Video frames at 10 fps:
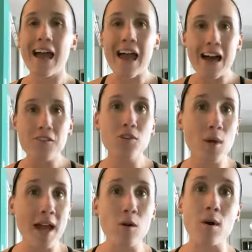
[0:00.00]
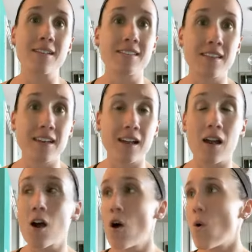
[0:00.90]
add a few egg whites in
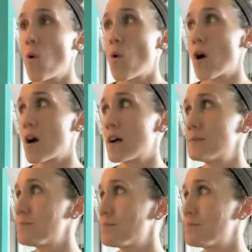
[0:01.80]
there, or,